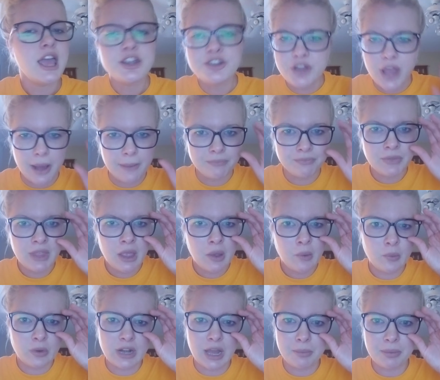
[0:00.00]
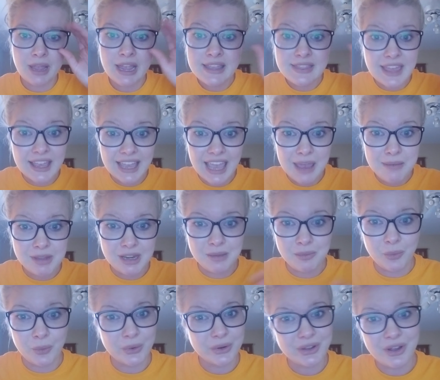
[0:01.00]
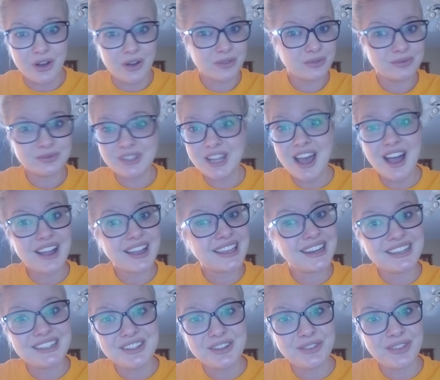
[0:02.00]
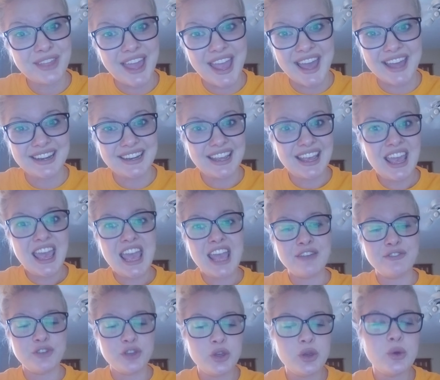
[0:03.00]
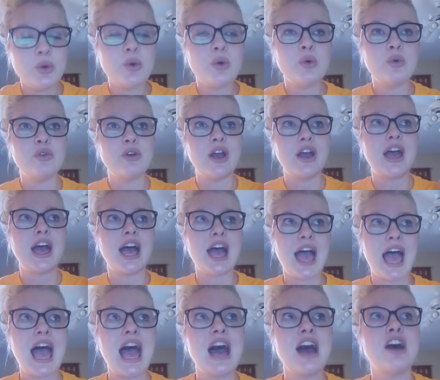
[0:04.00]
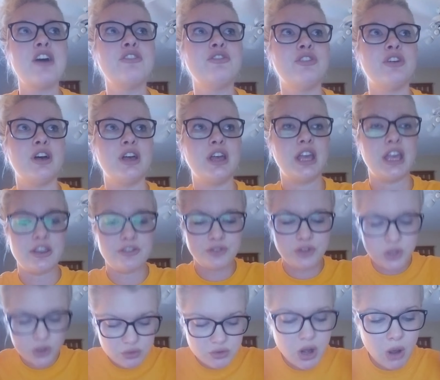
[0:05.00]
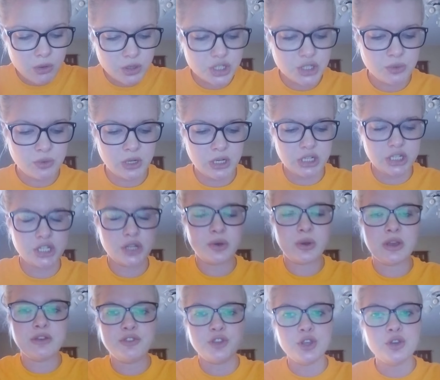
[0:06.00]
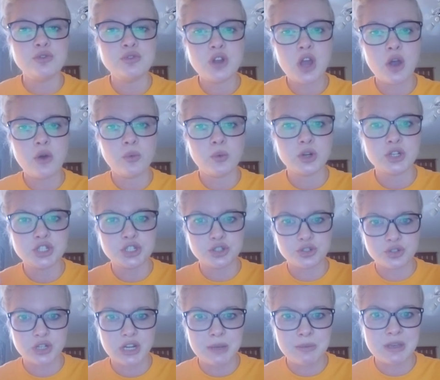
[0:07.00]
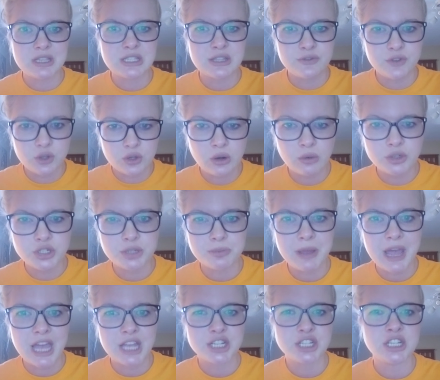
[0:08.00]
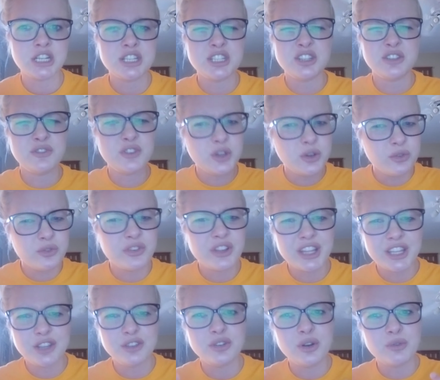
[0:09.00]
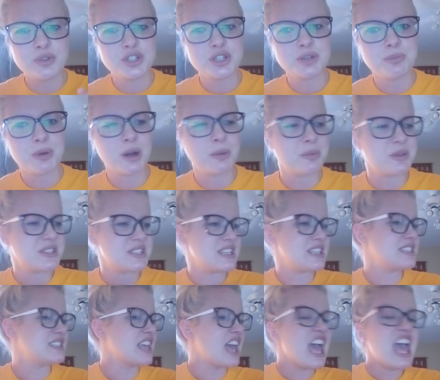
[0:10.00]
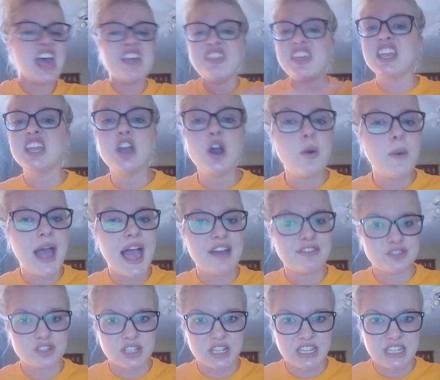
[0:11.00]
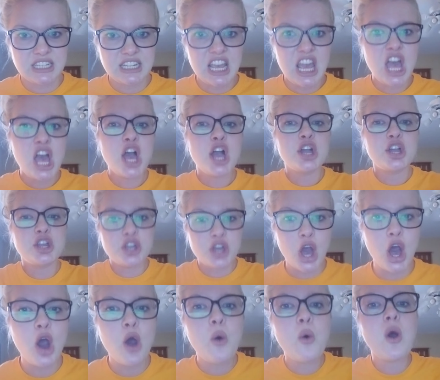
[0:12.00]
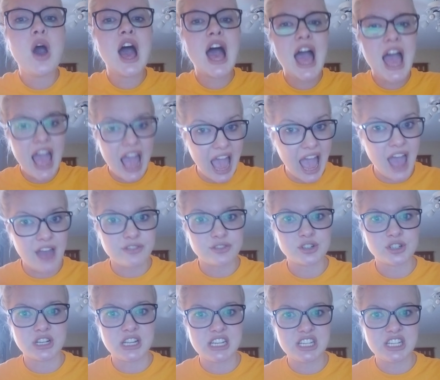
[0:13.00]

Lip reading: No, we're not playing that game anymore, y'all. Not gonna do that. If you know what you want to do, if you know what your dream is, if you know what your passion is, if you feel like you know what your purpose is, then go after it. Go after it.